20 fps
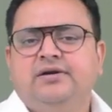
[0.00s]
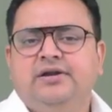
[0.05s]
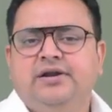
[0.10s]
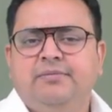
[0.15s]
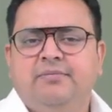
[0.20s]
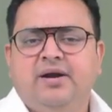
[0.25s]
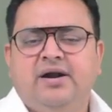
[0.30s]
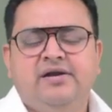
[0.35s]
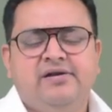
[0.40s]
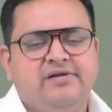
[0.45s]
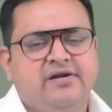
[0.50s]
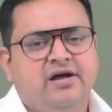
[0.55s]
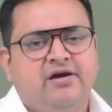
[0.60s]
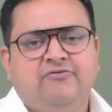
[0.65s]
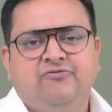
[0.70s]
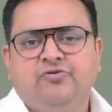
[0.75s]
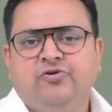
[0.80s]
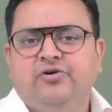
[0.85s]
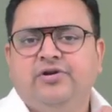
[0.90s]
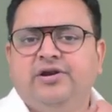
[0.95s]
demand
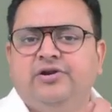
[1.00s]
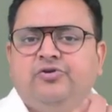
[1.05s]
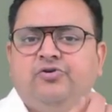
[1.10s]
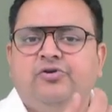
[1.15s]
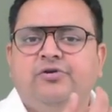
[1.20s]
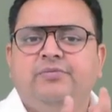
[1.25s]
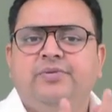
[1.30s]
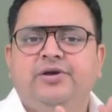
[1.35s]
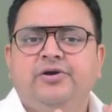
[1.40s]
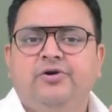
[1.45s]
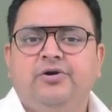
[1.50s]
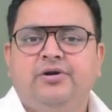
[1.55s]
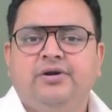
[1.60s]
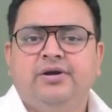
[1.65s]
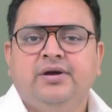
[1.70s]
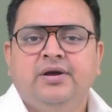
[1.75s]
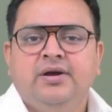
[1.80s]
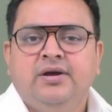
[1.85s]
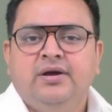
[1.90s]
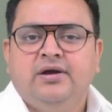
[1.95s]
draft, or it could be your
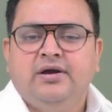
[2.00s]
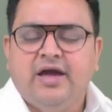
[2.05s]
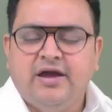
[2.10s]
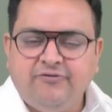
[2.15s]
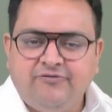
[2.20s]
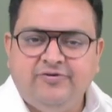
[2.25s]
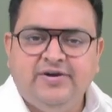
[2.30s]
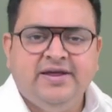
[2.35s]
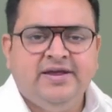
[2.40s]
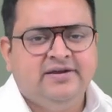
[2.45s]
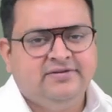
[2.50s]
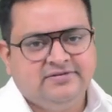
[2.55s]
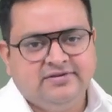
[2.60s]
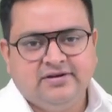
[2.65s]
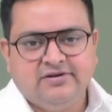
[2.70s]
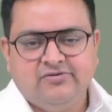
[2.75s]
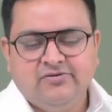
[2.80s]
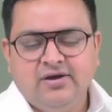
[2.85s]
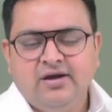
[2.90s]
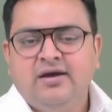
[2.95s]
FD,
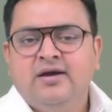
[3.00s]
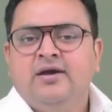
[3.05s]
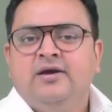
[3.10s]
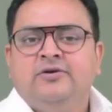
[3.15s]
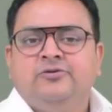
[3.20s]
etc.